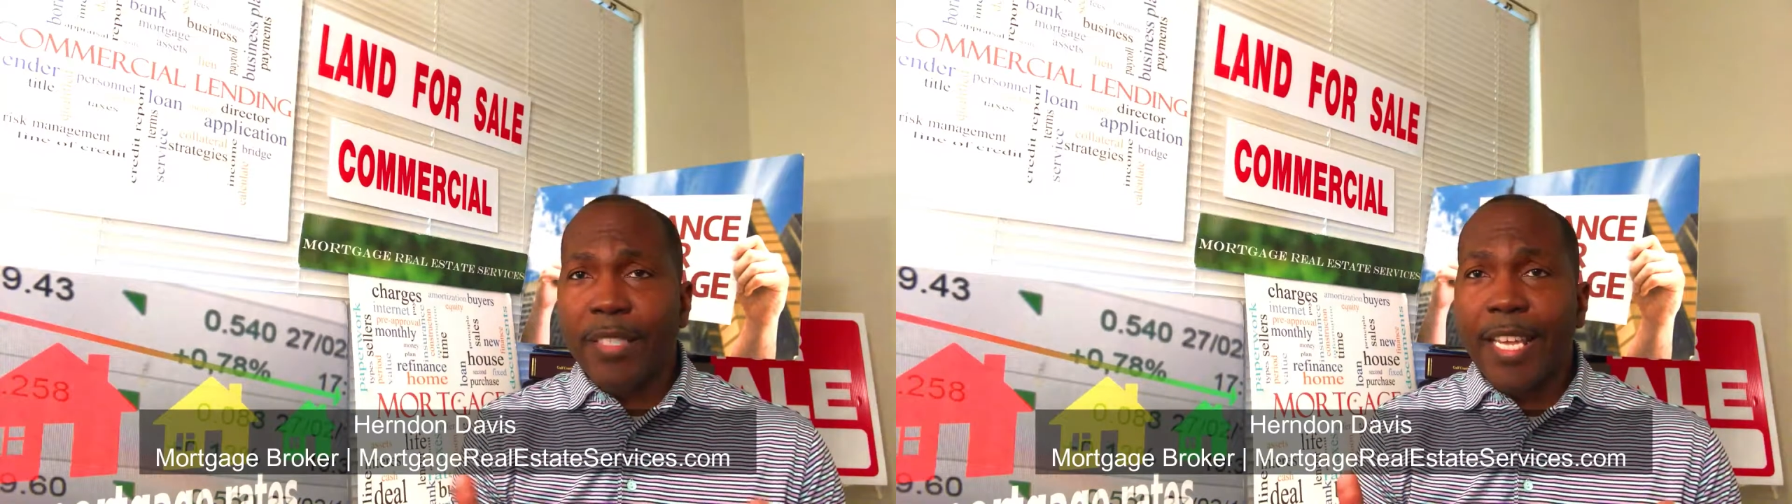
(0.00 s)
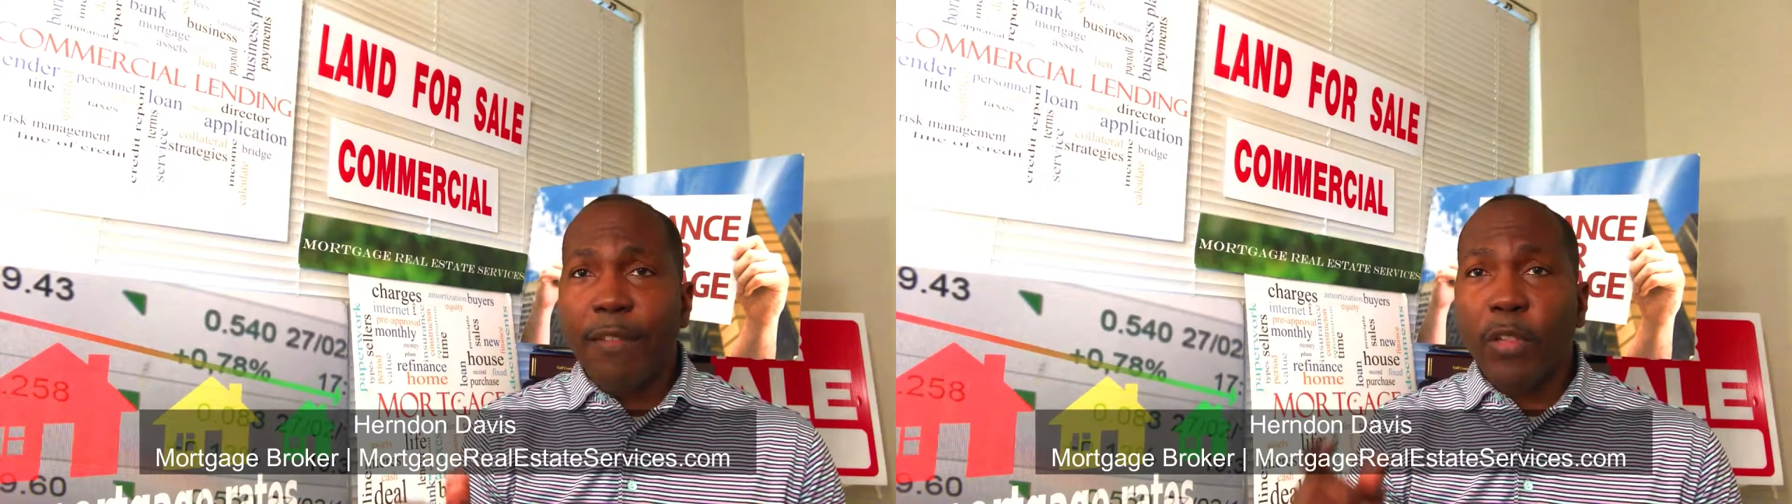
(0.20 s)

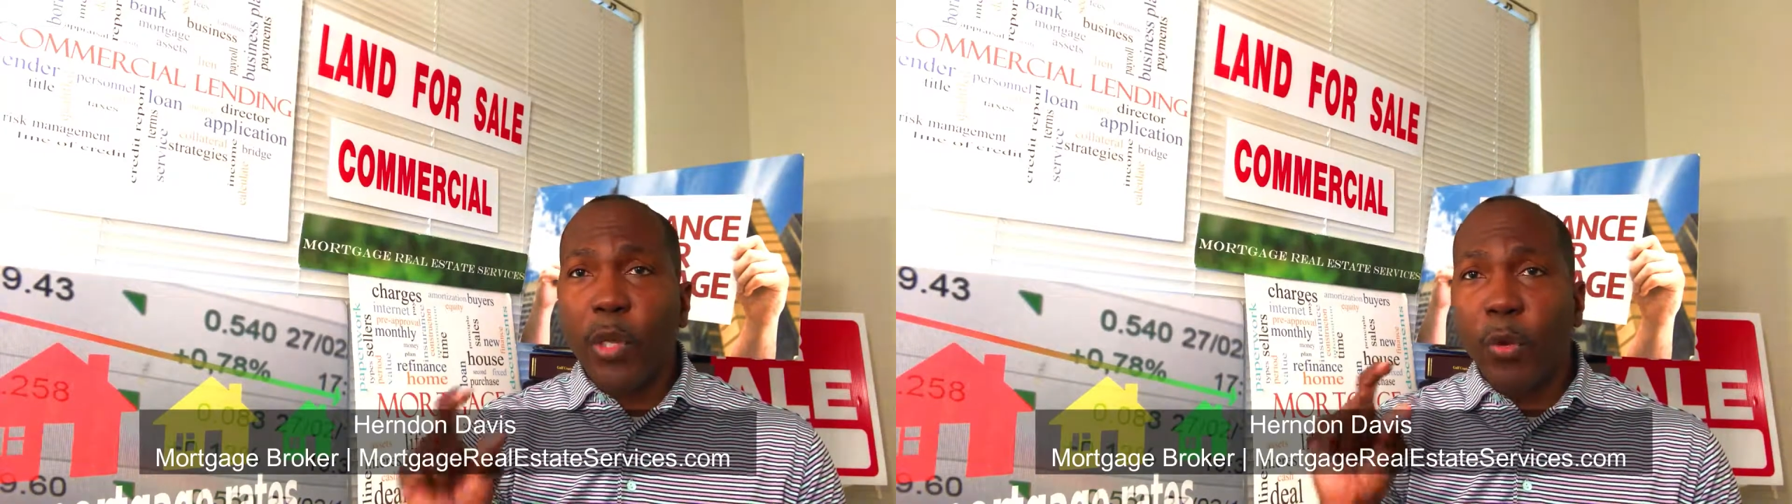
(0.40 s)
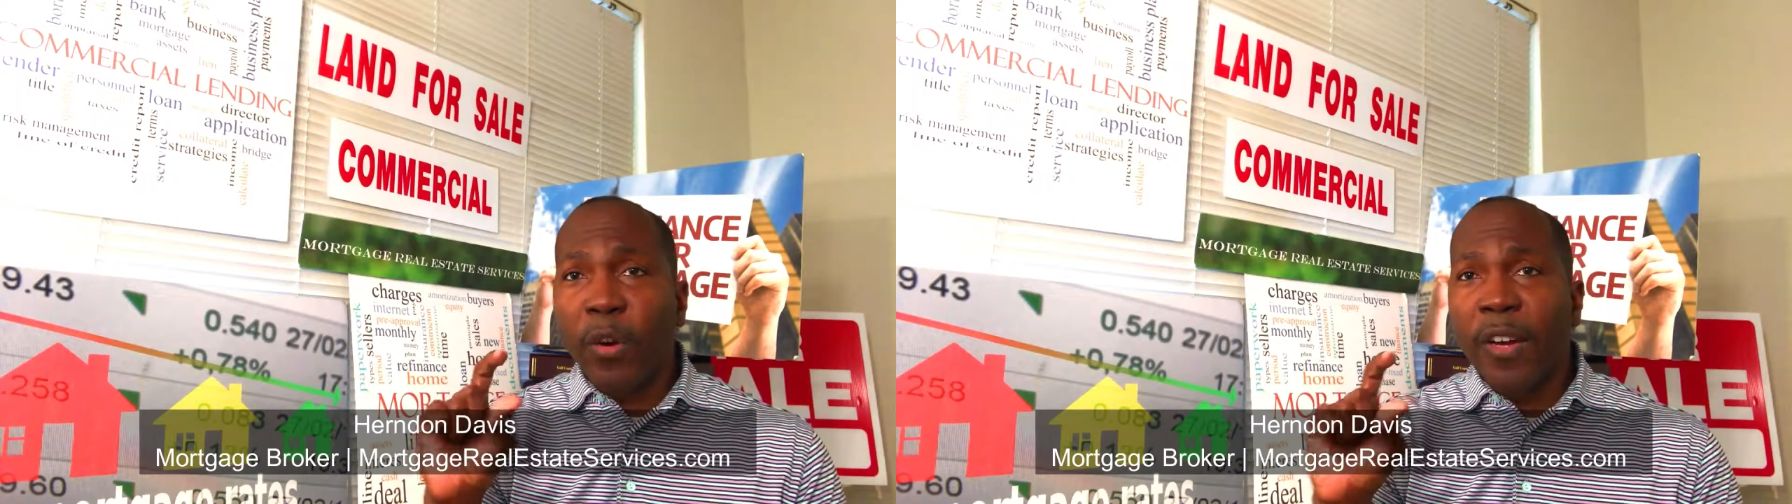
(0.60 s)
and have
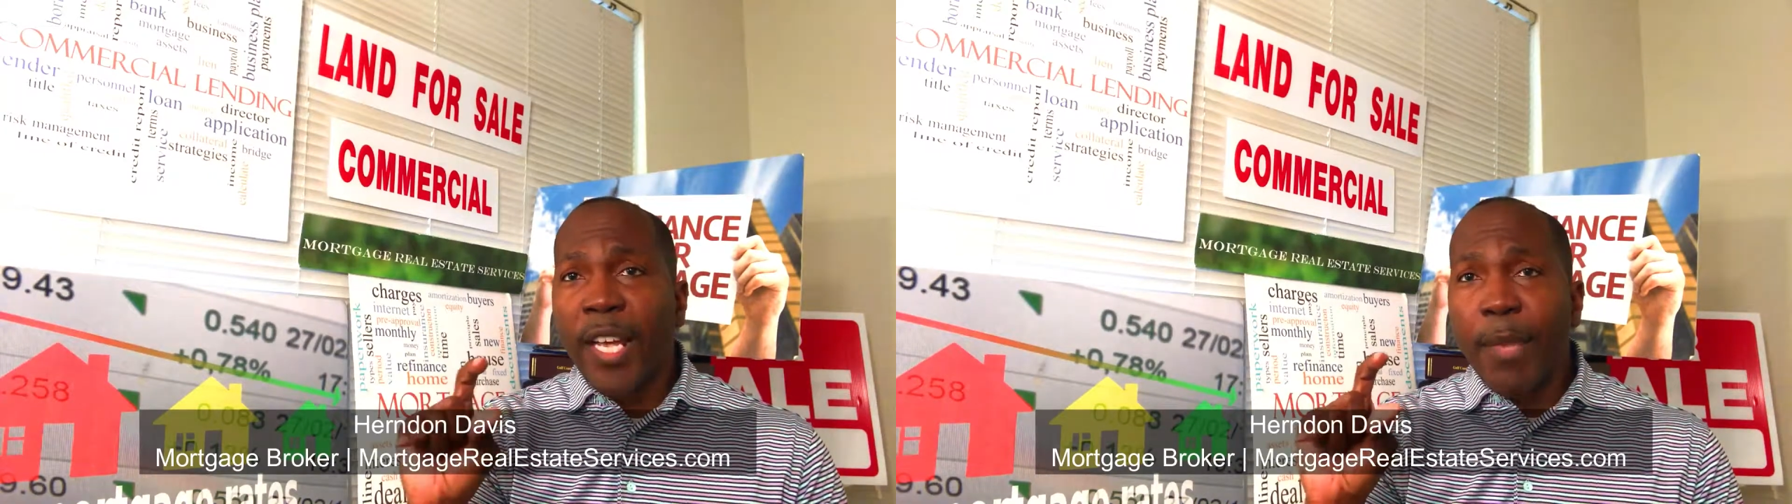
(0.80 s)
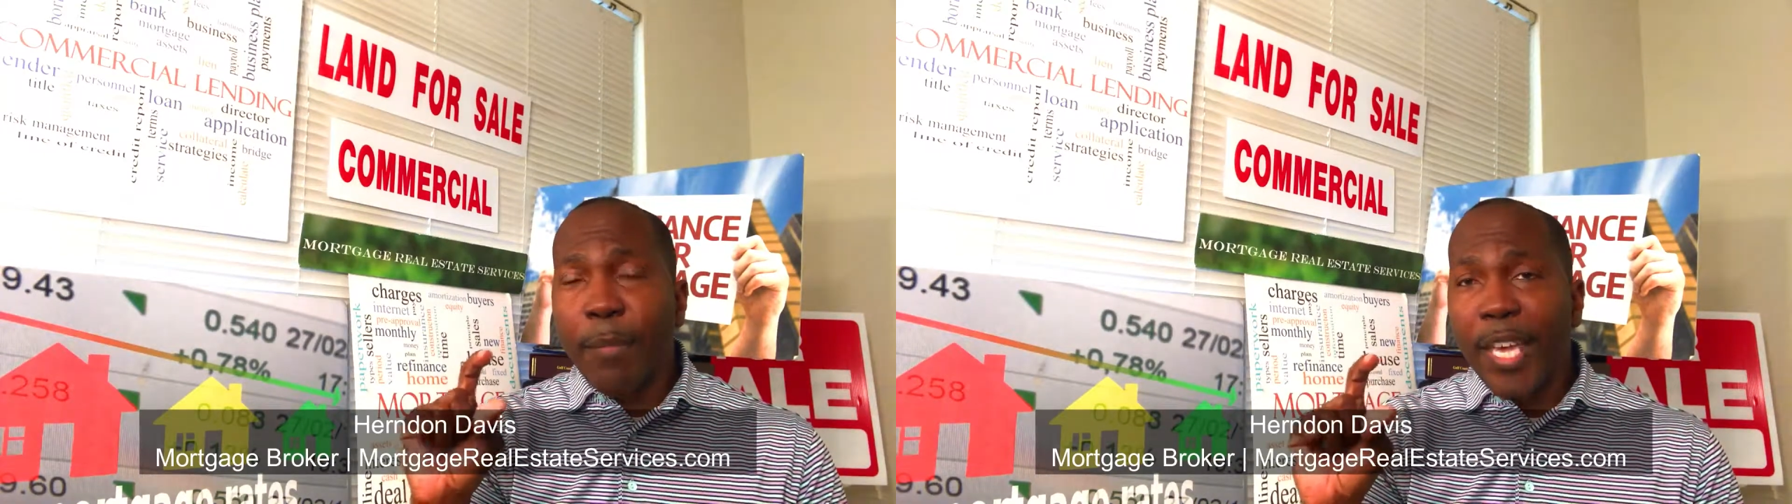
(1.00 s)
lower
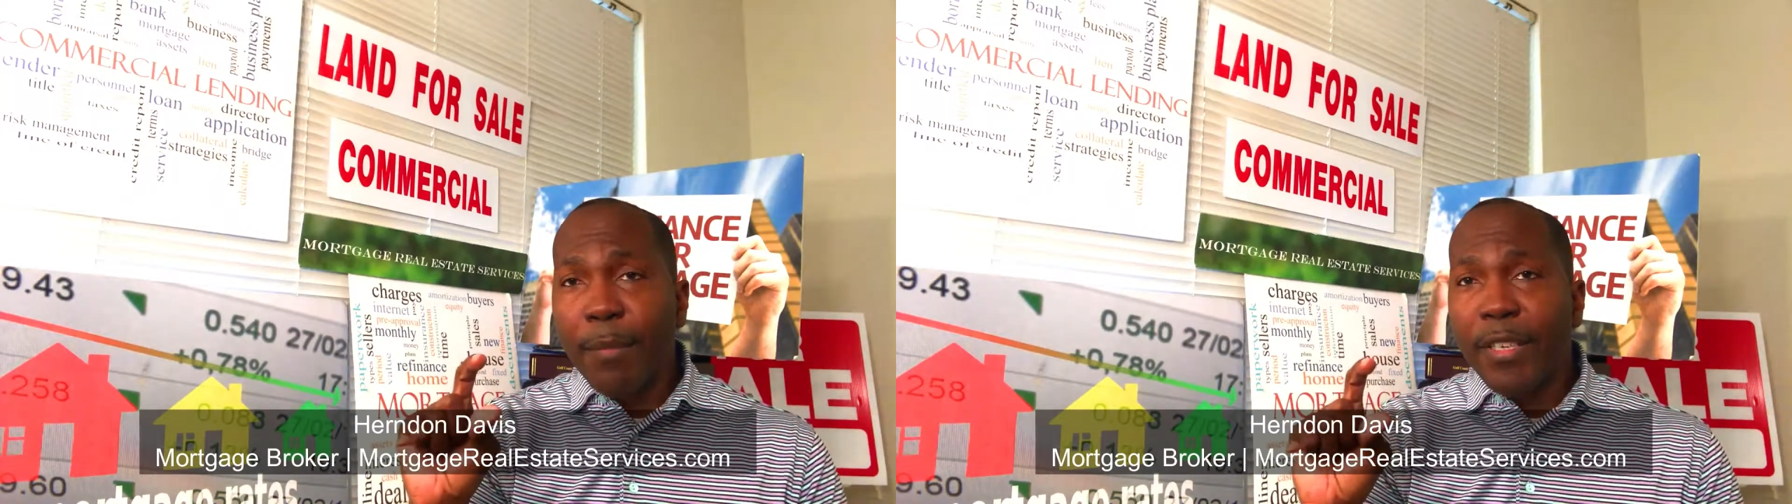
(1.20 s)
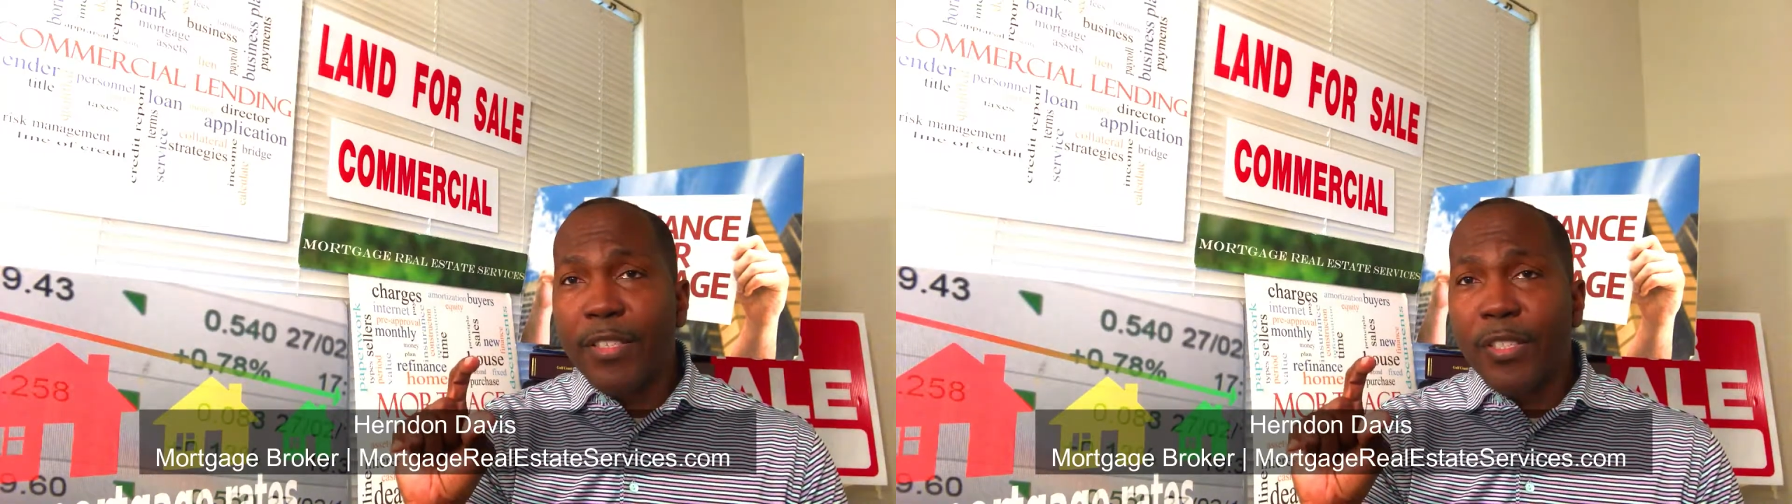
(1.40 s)

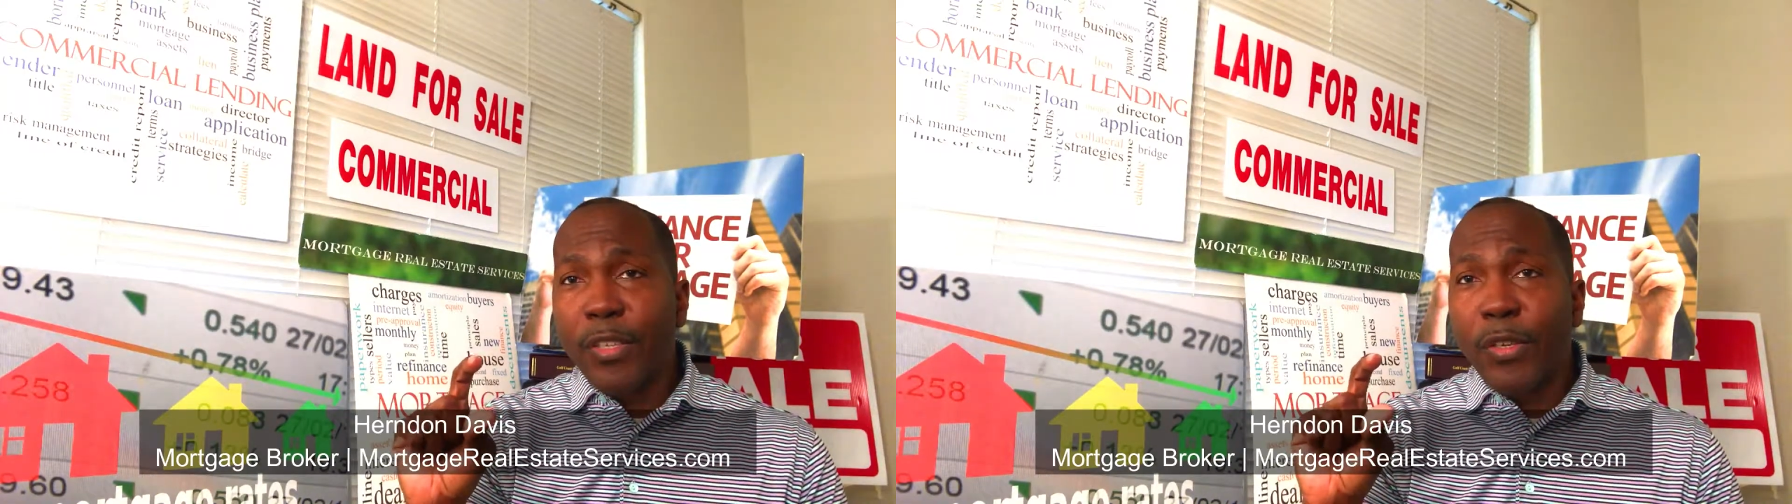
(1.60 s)
payments,